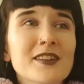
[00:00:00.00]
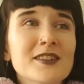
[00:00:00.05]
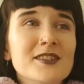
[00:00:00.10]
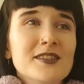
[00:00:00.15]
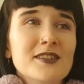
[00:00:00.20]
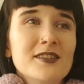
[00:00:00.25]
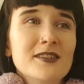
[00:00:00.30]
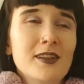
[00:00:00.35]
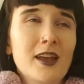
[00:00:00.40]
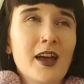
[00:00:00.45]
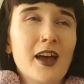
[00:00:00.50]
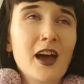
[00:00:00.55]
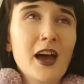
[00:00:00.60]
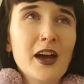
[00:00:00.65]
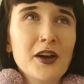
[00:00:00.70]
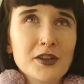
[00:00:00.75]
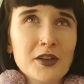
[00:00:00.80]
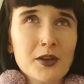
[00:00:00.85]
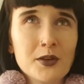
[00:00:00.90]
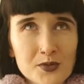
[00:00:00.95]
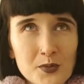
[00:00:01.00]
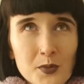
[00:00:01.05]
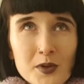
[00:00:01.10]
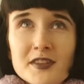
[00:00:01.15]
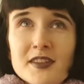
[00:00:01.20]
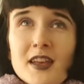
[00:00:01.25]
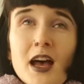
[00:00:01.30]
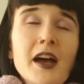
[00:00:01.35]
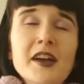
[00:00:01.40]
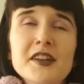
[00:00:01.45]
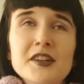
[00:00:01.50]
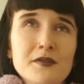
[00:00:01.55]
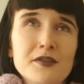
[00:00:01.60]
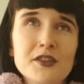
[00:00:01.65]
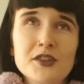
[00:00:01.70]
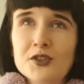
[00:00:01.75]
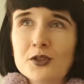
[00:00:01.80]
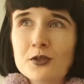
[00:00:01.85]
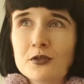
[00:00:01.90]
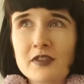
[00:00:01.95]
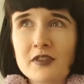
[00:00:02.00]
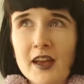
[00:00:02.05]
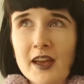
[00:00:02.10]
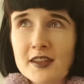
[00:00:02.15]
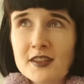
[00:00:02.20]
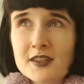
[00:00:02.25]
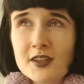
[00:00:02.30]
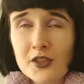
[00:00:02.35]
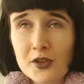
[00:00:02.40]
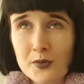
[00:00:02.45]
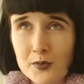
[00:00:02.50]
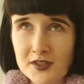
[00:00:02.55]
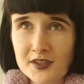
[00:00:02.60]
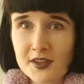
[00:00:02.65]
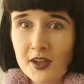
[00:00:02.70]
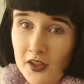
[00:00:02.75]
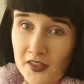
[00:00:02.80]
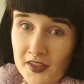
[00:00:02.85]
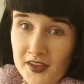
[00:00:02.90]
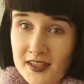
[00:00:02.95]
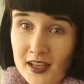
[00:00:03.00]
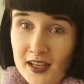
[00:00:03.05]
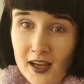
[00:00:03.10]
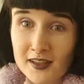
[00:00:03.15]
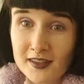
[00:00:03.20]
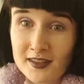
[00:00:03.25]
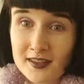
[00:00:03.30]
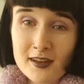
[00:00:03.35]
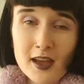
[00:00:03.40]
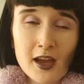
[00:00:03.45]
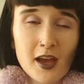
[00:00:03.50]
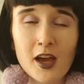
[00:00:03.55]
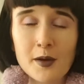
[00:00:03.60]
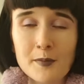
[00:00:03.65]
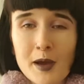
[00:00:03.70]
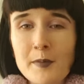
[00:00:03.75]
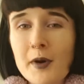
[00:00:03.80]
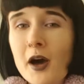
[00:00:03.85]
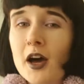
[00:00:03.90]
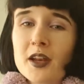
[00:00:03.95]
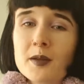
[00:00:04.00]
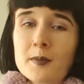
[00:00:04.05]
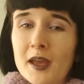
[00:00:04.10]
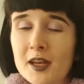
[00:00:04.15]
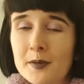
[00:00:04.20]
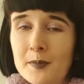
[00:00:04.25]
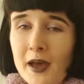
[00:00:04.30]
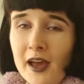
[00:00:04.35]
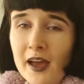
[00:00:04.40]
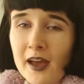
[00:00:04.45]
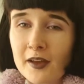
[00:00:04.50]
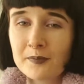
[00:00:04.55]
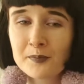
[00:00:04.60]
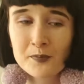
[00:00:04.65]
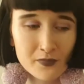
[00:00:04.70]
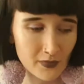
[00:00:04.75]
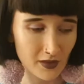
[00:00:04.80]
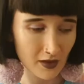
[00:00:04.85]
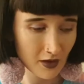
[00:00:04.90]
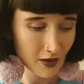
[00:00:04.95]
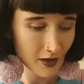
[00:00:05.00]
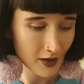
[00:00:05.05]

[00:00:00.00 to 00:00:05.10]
and I only use one side of the duvet, so there was the other side, and my partner made a pair